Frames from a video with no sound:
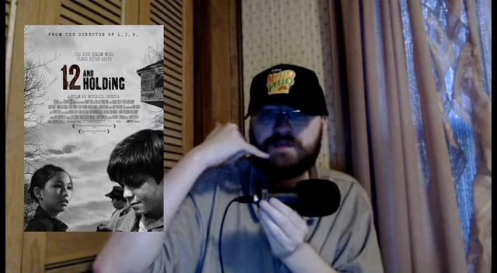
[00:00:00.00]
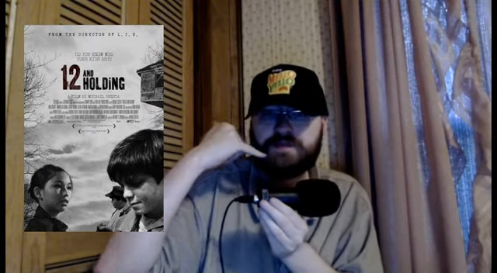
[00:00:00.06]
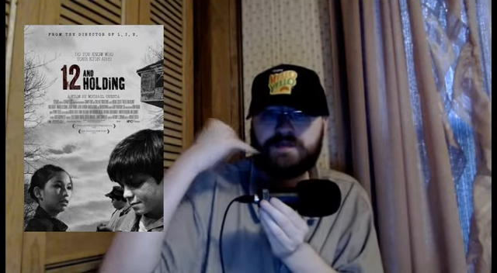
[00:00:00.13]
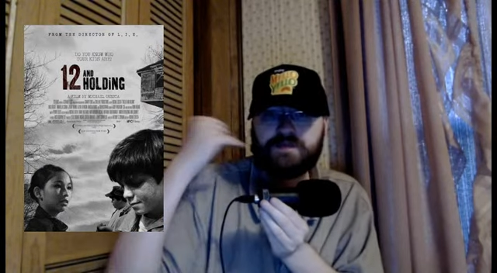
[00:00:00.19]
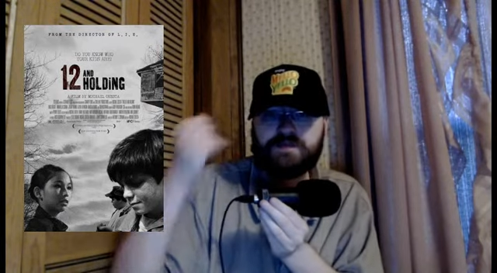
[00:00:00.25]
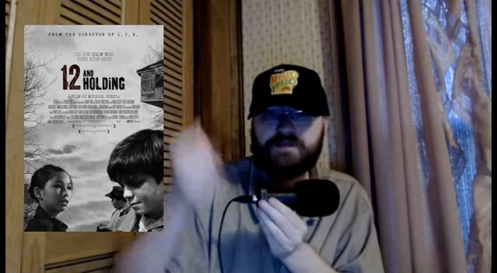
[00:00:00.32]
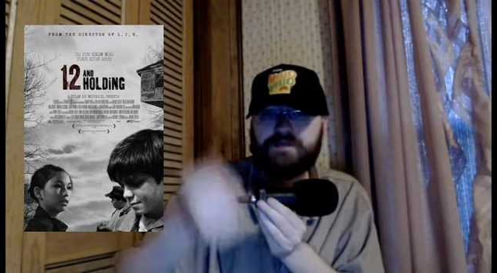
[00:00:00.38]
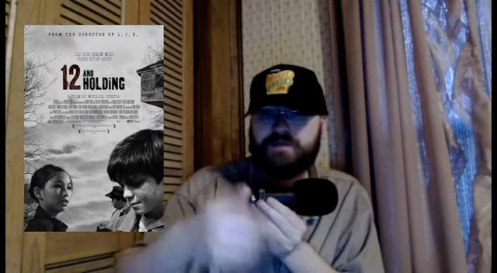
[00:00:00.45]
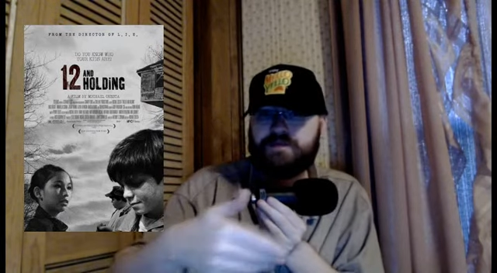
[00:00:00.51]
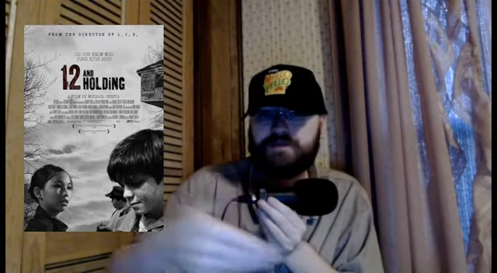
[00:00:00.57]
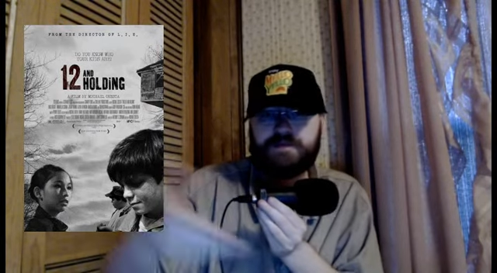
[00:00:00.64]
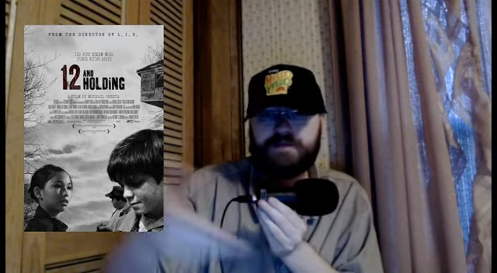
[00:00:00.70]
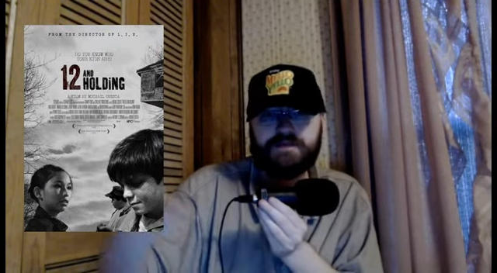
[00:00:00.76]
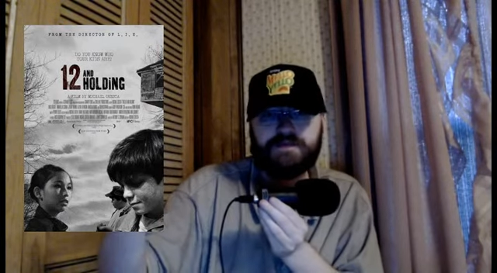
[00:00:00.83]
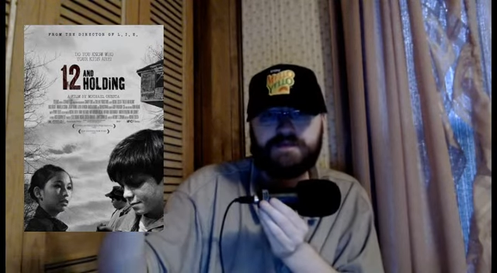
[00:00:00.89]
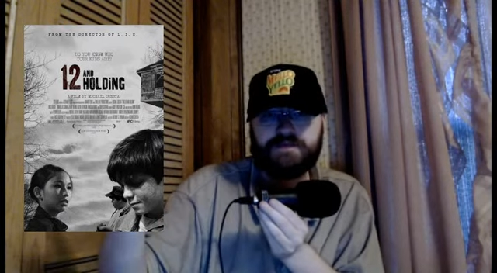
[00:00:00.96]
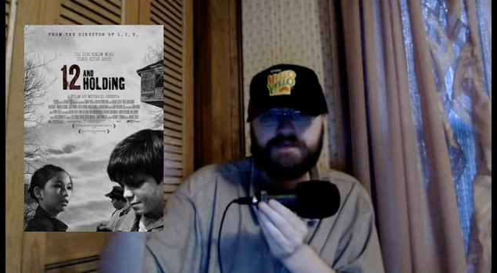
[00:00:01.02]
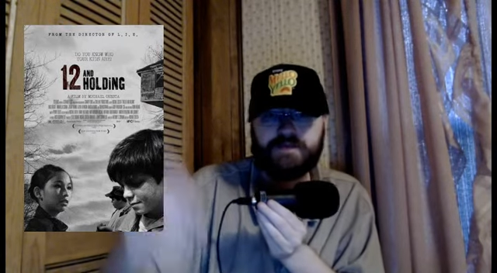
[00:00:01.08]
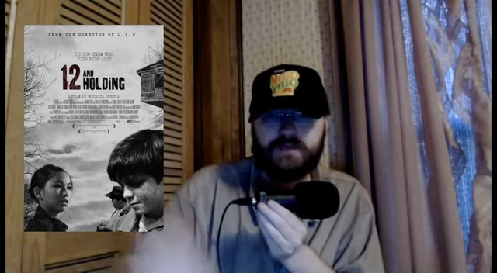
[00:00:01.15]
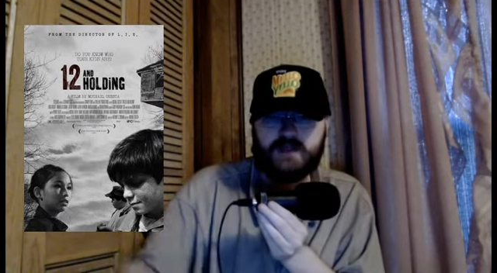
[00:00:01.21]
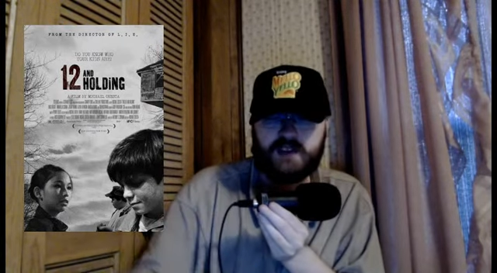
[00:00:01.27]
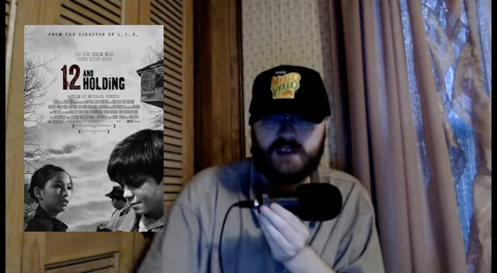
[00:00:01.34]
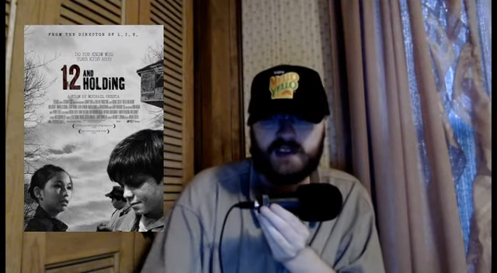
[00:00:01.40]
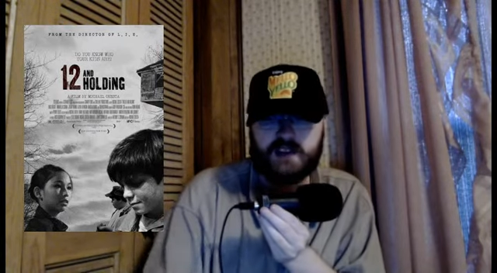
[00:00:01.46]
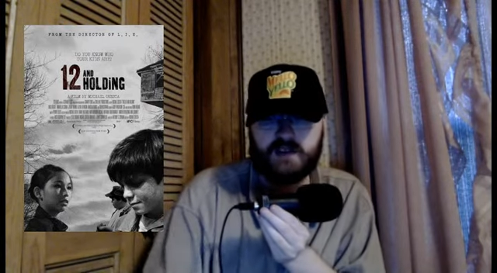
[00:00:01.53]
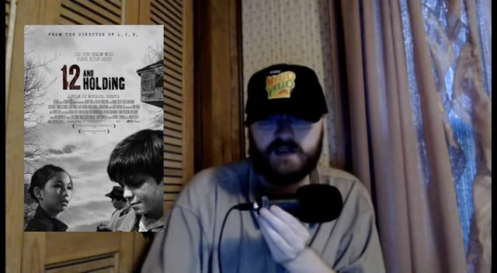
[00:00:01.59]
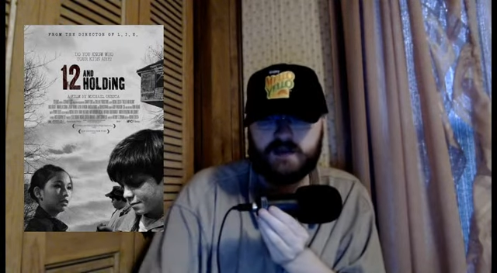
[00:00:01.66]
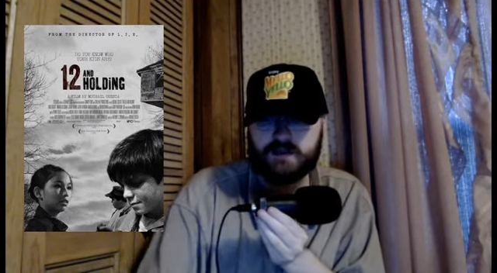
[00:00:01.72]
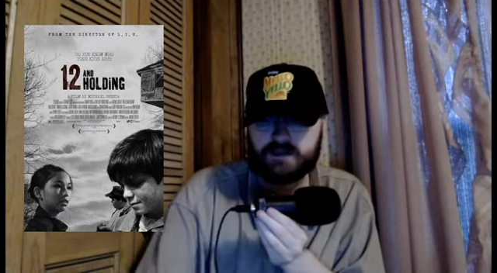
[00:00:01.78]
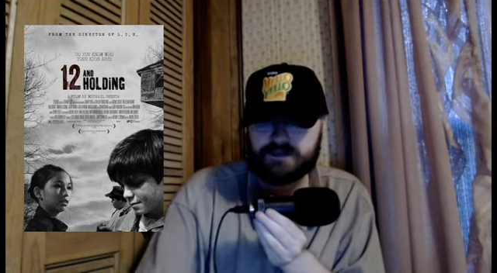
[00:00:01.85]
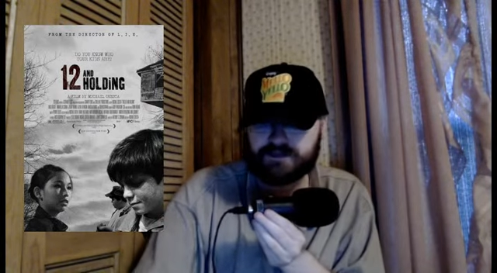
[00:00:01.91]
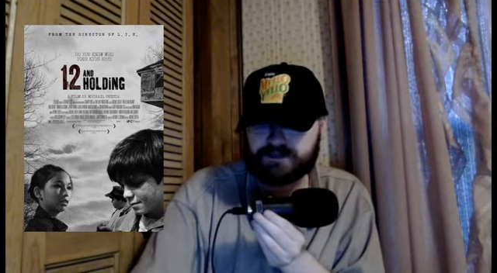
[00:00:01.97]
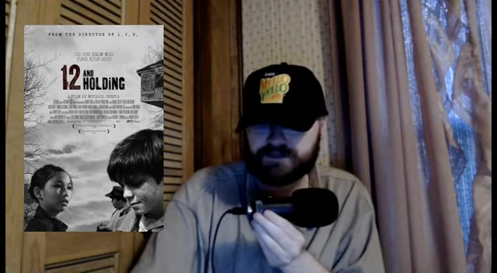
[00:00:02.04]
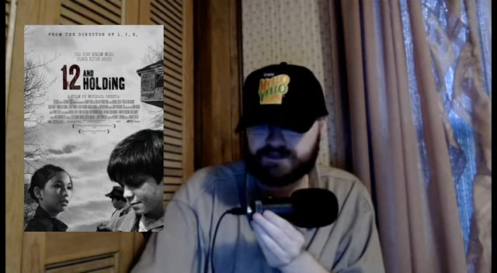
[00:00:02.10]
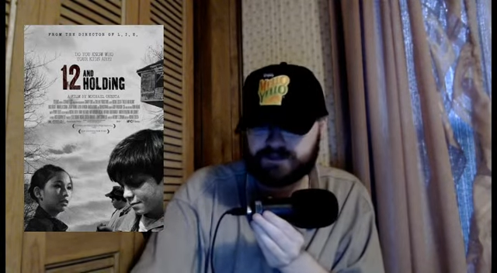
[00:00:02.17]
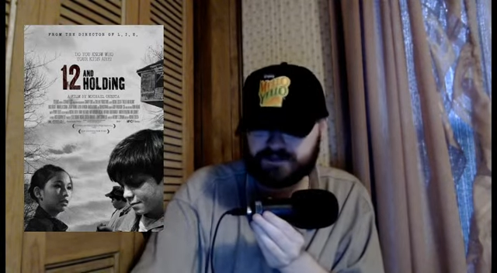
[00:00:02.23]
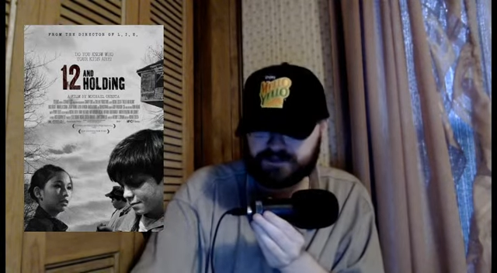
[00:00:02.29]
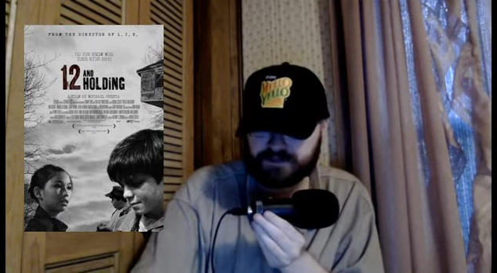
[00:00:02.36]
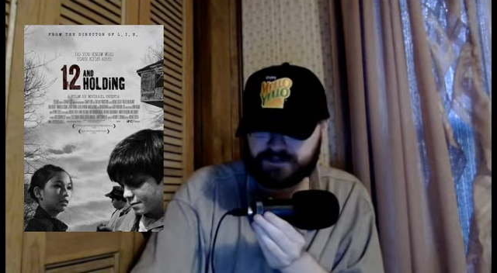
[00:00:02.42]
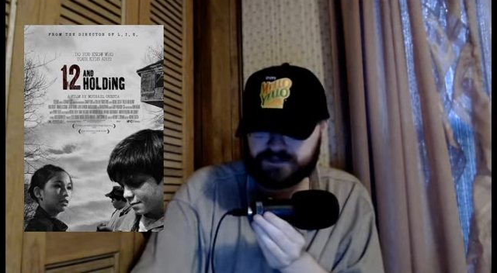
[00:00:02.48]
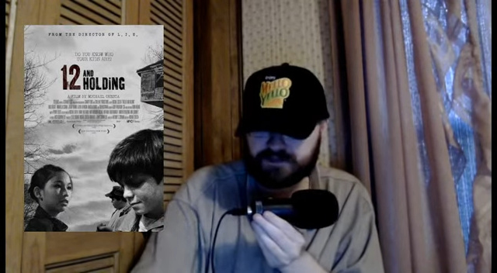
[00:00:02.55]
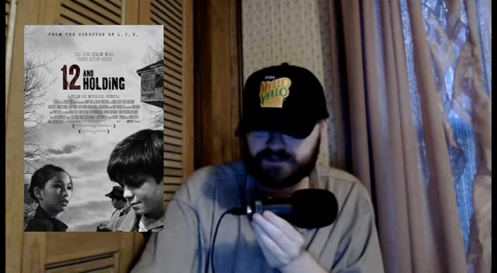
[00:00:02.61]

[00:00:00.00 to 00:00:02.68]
(no one is talking)